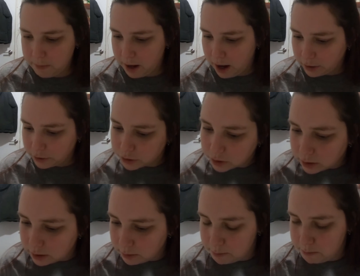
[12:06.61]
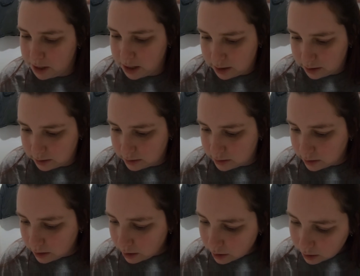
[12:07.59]
actually means
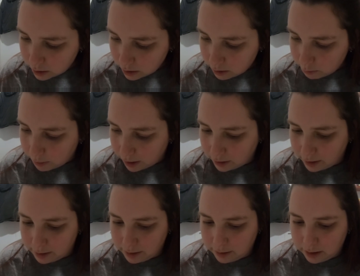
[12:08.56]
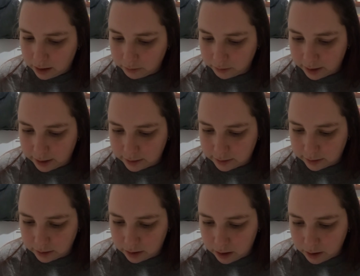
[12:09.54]
by color enhancing.